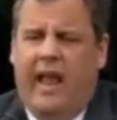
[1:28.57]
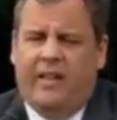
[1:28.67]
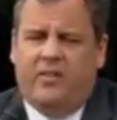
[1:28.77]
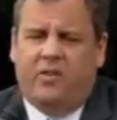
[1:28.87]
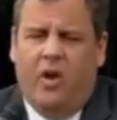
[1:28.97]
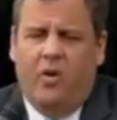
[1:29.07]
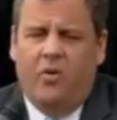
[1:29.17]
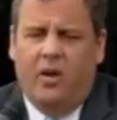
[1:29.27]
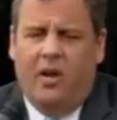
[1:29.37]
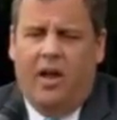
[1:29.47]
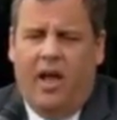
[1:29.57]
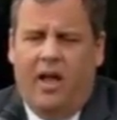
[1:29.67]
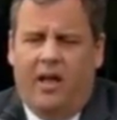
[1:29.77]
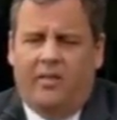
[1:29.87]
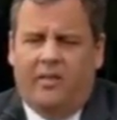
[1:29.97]
And so
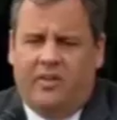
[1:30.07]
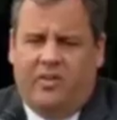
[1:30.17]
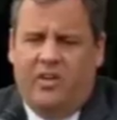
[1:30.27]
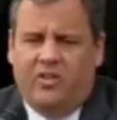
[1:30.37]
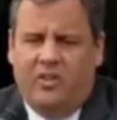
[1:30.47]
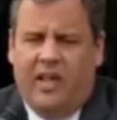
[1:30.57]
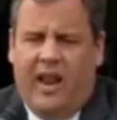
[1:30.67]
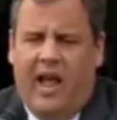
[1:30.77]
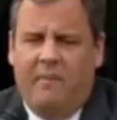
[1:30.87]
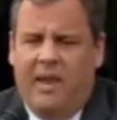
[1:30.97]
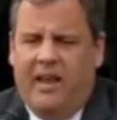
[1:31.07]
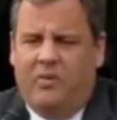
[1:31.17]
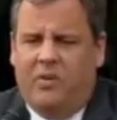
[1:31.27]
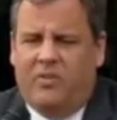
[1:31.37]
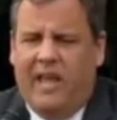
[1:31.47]
the decision that I
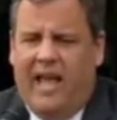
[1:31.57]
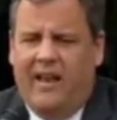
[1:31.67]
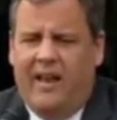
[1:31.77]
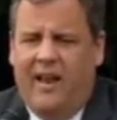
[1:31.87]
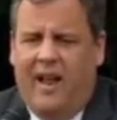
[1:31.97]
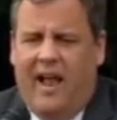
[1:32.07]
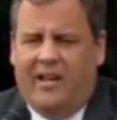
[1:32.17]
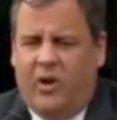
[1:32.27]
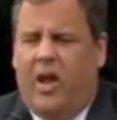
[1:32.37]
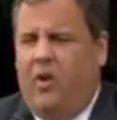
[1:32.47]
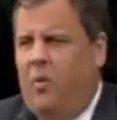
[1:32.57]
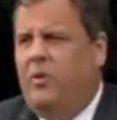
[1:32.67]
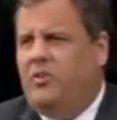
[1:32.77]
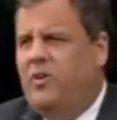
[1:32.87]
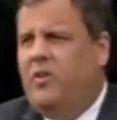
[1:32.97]
made was that I tried a
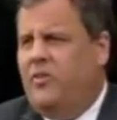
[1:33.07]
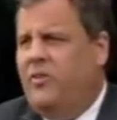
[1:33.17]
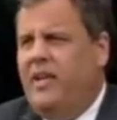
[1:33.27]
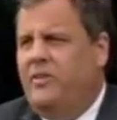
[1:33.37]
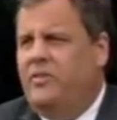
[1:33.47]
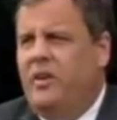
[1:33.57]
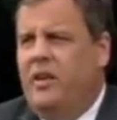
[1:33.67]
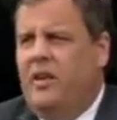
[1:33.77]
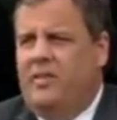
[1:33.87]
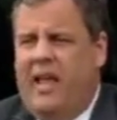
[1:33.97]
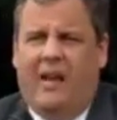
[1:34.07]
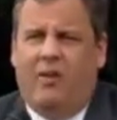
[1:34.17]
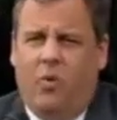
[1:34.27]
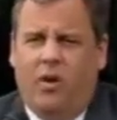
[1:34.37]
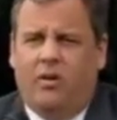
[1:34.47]
whole bunch of other things. They
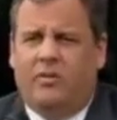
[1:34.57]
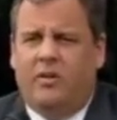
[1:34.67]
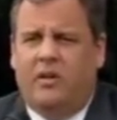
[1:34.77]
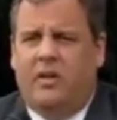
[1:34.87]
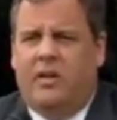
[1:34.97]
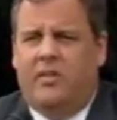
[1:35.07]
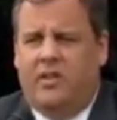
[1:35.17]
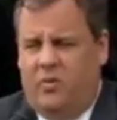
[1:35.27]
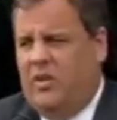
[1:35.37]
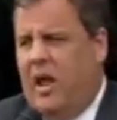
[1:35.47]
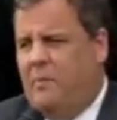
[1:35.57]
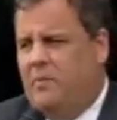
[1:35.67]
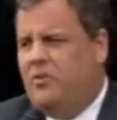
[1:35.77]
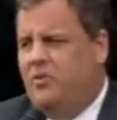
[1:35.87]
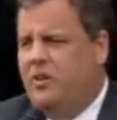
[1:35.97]
hadn't worked. This was an
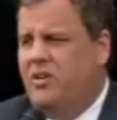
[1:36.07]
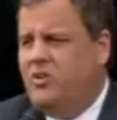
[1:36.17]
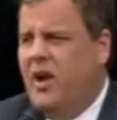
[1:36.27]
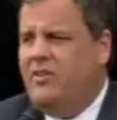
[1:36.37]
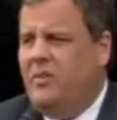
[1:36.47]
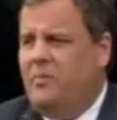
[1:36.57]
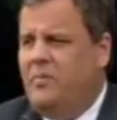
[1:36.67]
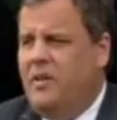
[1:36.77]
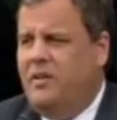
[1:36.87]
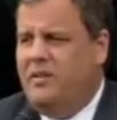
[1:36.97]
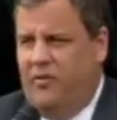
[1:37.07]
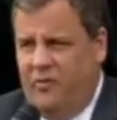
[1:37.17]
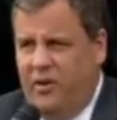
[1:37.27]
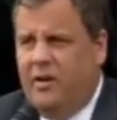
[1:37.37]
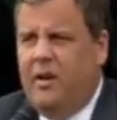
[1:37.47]
opportunity to try something
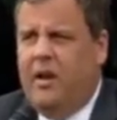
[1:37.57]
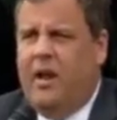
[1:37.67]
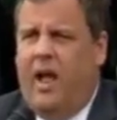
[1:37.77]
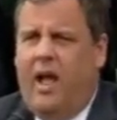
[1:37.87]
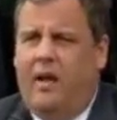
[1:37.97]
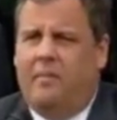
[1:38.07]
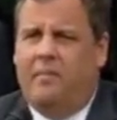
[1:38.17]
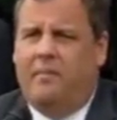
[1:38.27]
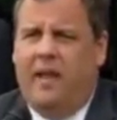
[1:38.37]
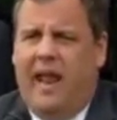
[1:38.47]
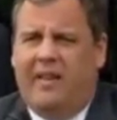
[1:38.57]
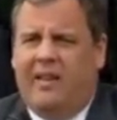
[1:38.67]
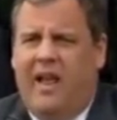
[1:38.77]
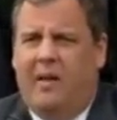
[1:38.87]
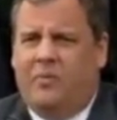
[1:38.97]
different. And
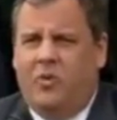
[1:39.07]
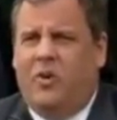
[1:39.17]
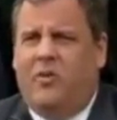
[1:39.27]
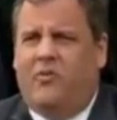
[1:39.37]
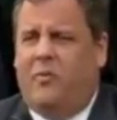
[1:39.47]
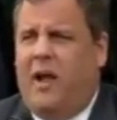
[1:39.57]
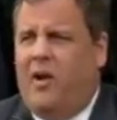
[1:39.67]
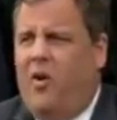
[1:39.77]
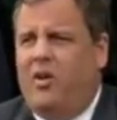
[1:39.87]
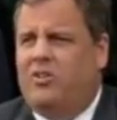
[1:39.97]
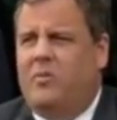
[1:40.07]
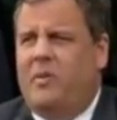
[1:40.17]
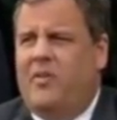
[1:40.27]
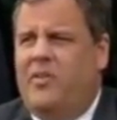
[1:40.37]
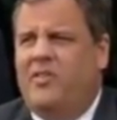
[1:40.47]
I'm doing it for my
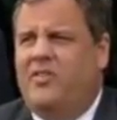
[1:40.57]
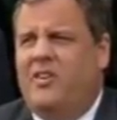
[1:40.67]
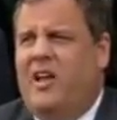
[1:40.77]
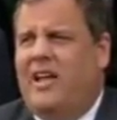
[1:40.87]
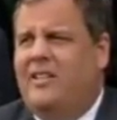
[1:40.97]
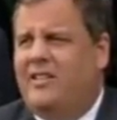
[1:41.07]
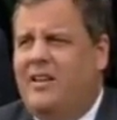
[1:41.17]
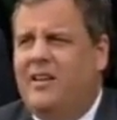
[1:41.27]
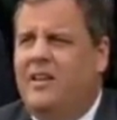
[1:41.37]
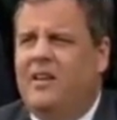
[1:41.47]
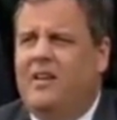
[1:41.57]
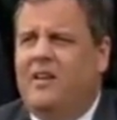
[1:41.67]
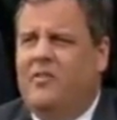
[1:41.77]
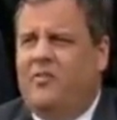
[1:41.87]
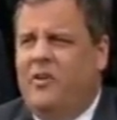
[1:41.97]
long-term health. This isn't like to
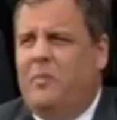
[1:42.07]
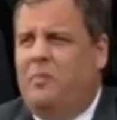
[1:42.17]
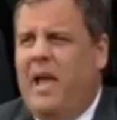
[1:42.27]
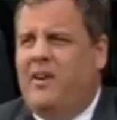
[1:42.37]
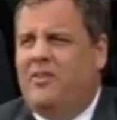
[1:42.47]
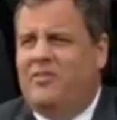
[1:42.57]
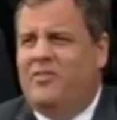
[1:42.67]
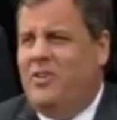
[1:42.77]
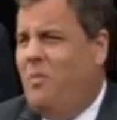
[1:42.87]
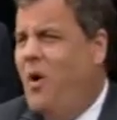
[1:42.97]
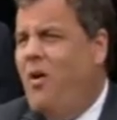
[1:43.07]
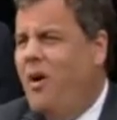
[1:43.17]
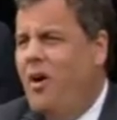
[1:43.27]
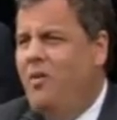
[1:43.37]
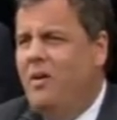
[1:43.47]
feel better
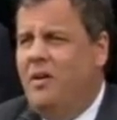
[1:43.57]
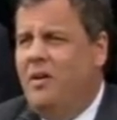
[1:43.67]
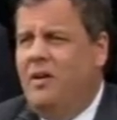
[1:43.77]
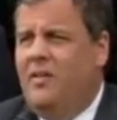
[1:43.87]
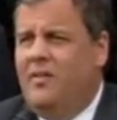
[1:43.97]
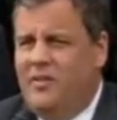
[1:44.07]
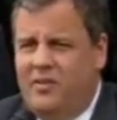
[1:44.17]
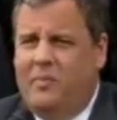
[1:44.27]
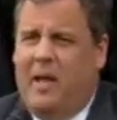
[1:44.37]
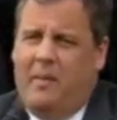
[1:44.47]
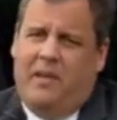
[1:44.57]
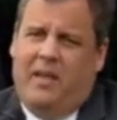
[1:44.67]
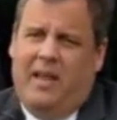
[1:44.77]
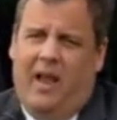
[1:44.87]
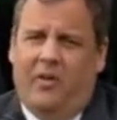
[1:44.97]
tomorrow. This is about
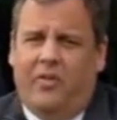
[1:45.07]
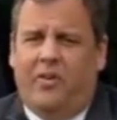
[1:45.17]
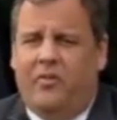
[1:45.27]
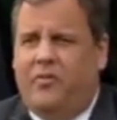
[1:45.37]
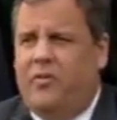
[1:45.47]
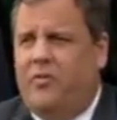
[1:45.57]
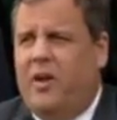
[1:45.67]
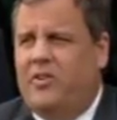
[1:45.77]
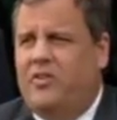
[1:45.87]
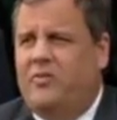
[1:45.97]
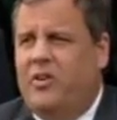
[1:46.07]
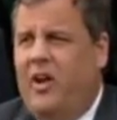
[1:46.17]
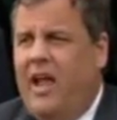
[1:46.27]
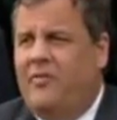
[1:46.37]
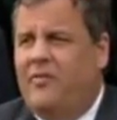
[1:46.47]
being healthier for the rest of
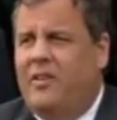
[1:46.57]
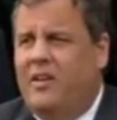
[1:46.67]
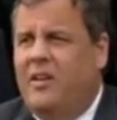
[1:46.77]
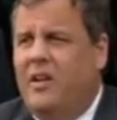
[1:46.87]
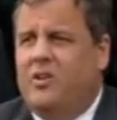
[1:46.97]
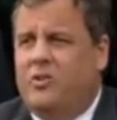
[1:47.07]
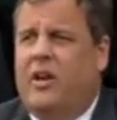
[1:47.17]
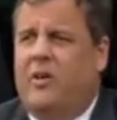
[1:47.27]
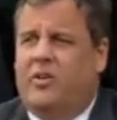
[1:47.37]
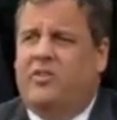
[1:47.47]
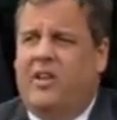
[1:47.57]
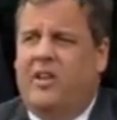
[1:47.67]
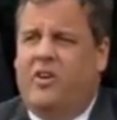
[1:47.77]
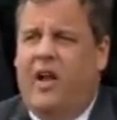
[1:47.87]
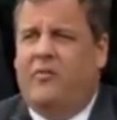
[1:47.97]
your life and to try to
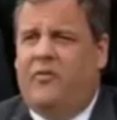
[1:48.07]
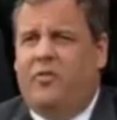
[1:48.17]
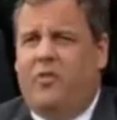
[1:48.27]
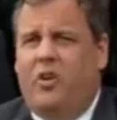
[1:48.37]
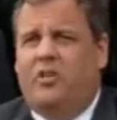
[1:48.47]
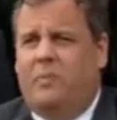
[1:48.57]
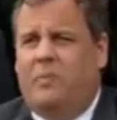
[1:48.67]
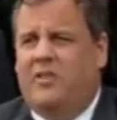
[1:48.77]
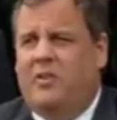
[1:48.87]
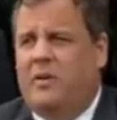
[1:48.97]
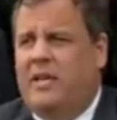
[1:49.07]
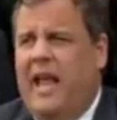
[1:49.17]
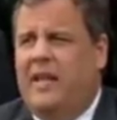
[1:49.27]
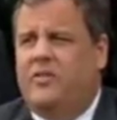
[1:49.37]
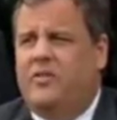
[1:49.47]
extend your life for as long as you possibly
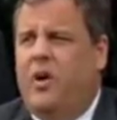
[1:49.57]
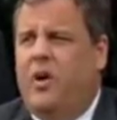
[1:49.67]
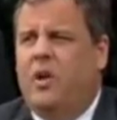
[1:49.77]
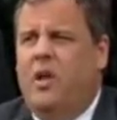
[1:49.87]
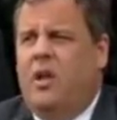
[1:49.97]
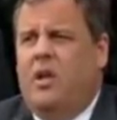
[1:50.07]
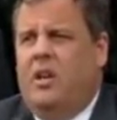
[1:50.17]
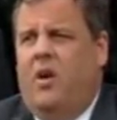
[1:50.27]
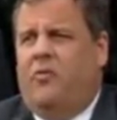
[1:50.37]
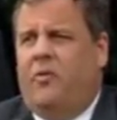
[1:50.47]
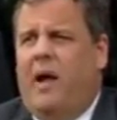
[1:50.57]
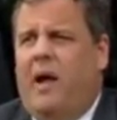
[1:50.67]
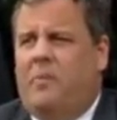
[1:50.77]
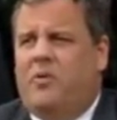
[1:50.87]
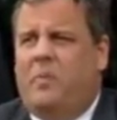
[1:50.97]
can. So, you know, from
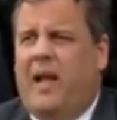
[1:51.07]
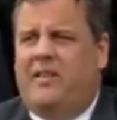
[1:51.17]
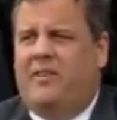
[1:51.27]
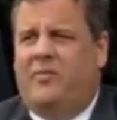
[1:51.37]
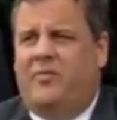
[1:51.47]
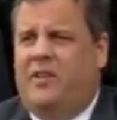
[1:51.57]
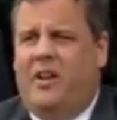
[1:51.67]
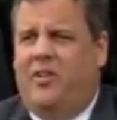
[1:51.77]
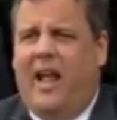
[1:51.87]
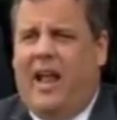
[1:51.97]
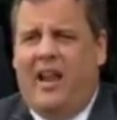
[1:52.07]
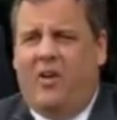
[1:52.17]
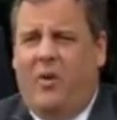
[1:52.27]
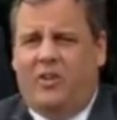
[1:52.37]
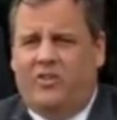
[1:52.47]
my perspective, you know, that
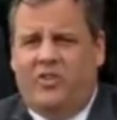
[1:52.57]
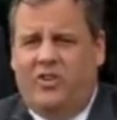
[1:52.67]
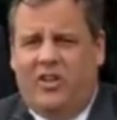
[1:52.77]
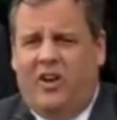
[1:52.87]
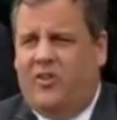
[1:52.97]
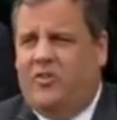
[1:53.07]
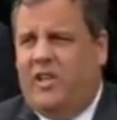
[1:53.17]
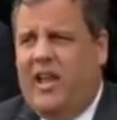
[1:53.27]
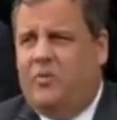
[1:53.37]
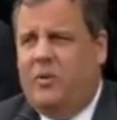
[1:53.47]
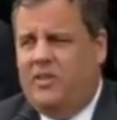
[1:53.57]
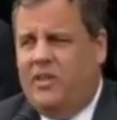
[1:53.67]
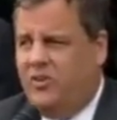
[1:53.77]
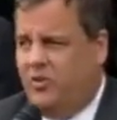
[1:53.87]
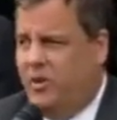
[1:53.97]
kind of question just doesn't understand what
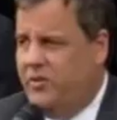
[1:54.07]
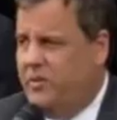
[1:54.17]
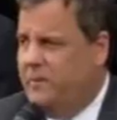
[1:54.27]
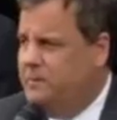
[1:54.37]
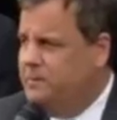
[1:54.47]
the issue is.